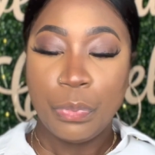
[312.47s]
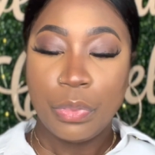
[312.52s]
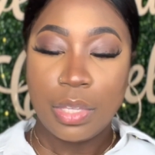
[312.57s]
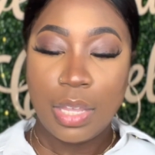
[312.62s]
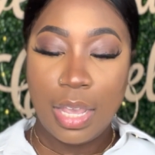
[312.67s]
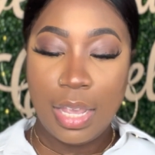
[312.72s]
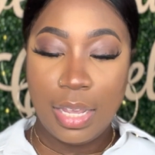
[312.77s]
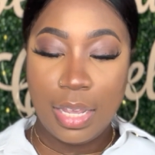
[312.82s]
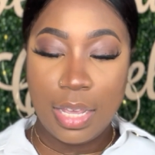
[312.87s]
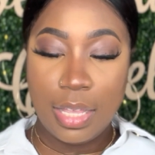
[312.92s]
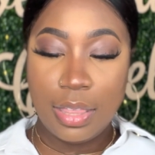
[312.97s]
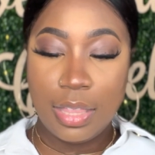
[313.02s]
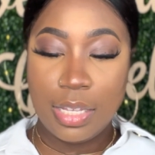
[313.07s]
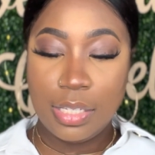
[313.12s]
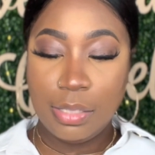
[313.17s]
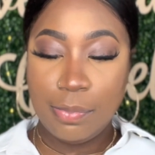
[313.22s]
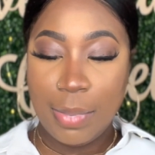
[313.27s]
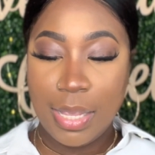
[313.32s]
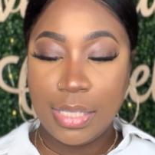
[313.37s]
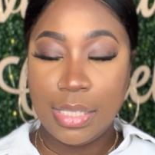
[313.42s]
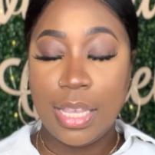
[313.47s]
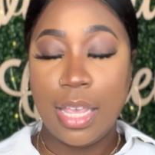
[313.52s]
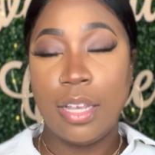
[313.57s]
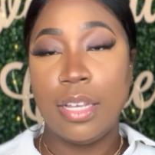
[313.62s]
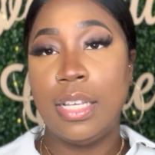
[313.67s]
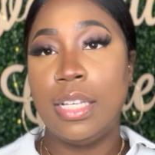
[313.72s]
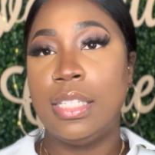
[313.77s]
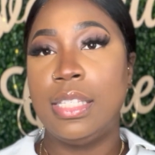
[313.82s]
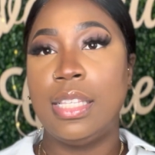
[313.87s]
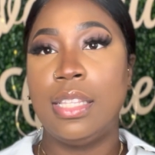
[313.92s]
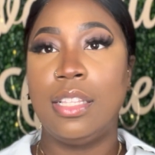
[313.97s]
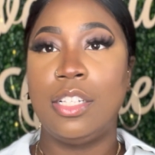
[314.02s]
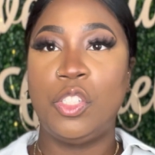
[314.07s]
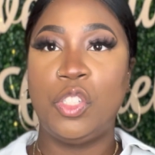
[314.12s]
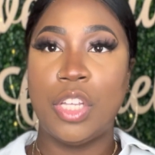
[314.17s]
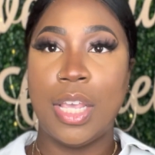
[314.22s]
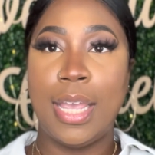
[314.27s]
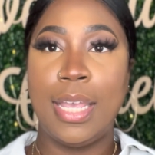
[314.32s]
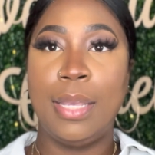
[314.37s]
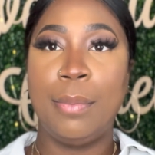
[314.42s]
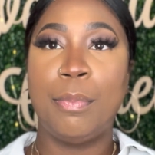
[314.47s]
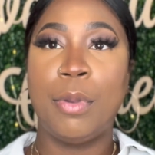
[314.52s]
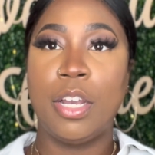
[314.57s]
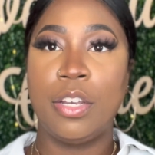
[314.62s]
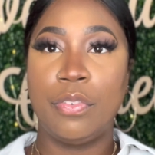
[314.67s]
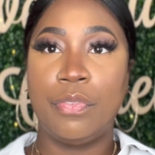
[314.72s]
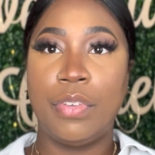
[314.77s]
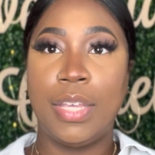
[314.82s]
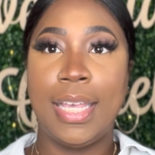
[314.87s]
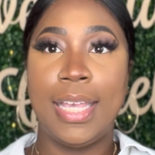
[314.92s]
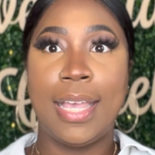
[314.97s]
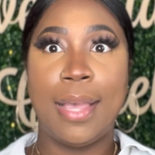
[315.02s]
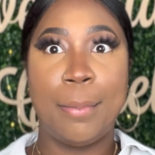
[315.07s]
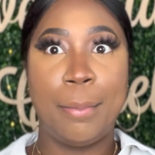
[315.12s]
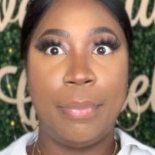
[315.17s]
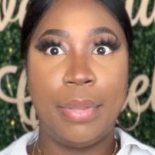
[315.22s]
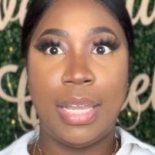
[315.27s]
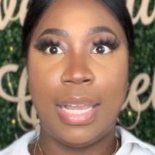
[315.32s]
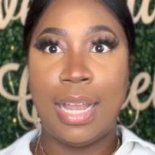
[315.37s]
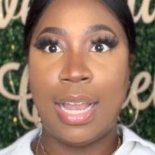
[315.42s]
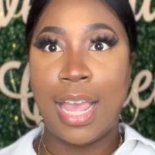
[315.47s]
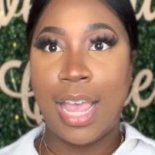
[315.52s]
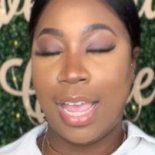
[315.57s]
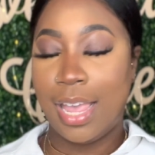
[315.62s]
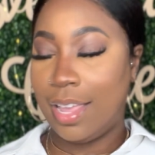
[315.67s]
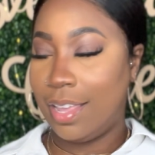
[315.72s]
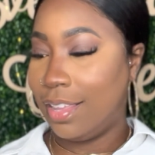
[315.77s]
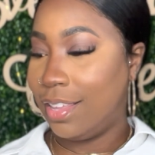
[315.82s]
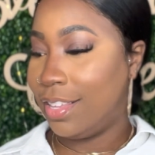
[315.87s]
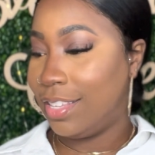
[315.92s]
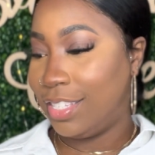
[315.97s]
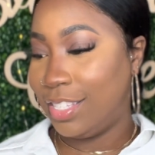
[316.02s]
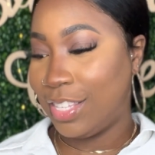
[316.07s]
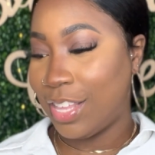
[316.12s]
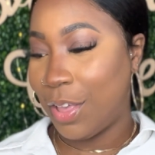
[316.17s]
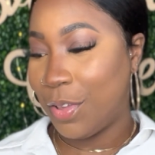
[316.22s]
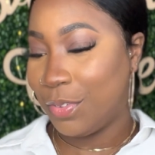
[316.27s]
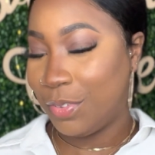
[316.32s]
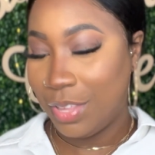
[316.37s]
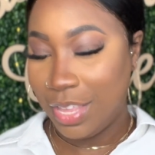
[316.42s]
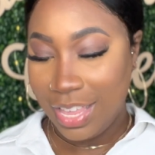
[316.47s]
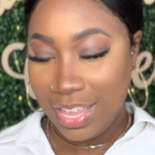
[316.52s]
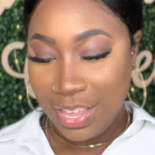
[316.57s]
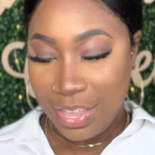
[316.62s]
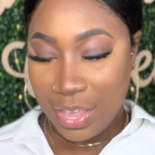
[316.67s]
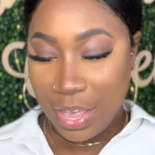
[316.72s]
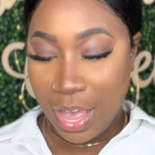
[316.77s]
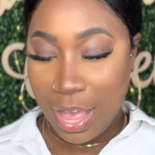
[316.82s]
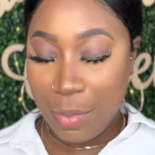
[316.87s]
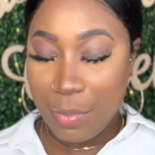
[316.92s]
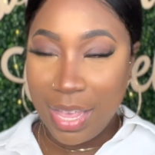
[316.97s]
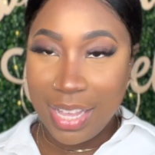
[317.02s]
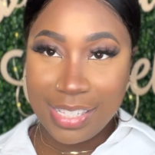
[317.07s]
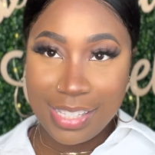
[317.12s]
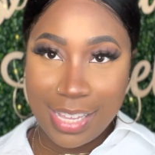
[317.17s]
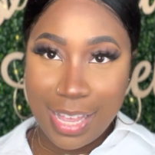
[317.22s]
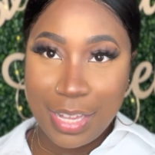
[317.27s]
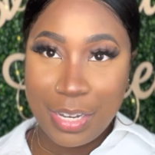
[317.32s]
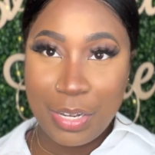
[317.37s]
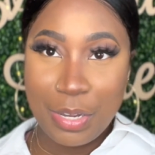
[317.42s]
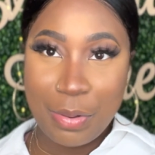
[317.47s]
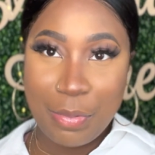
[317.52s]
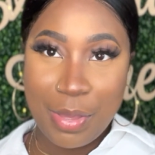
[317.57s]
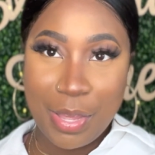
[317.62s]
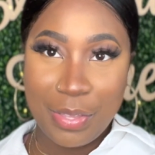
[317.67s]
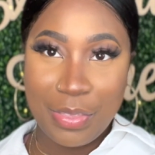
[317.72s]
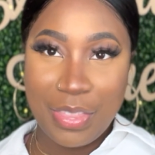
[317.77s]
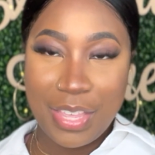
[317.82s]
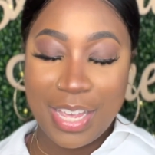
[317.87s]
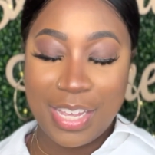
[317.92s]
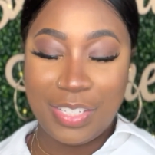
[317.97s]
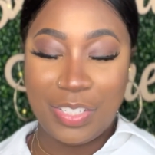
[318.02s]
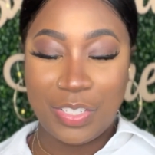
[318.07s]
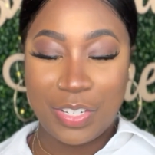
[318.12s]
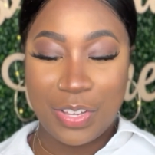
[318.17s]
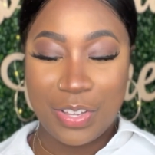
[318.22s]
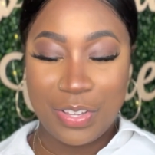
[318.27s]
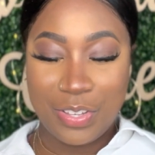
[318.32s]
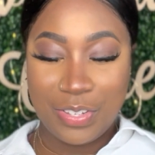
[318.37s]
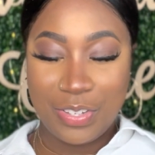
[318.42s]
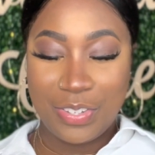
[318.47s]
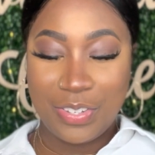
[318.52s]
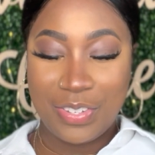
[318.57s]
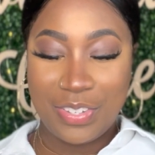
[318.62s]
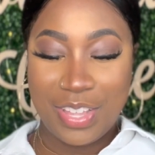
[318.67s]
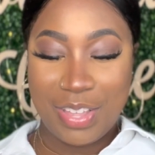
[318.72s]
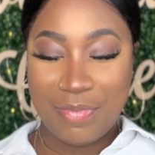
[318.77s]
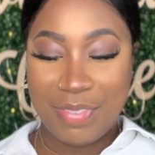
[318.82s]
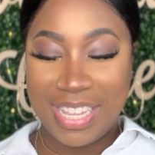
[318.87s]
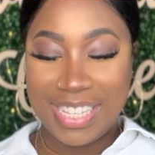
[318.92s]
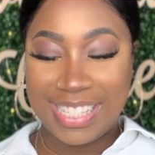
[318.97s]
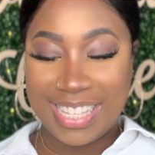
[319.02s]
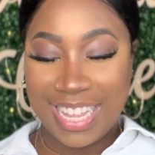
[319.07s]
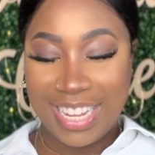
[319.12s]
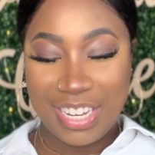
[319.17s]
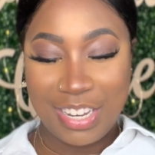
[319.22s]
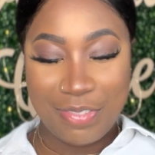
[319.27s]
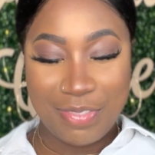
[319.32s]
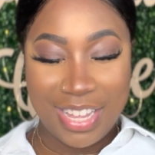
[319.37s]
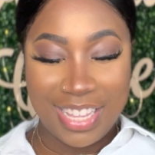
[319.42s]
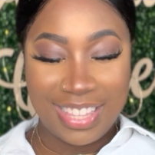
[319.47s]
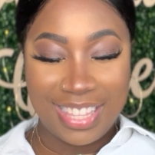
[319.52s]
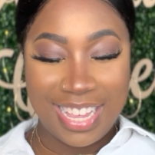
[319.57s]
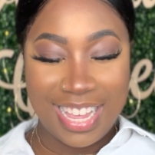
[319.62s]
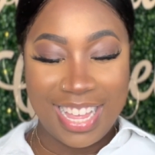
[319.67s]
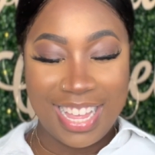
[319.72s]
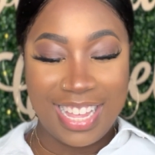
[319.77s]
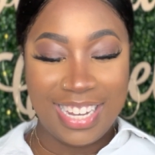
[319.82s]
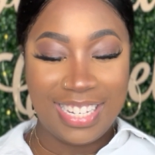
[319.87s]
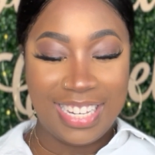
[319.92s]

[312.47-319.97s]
And this mascara is in the shade Perfect Black. So I'm excited about that, y'all. I'm excited about that.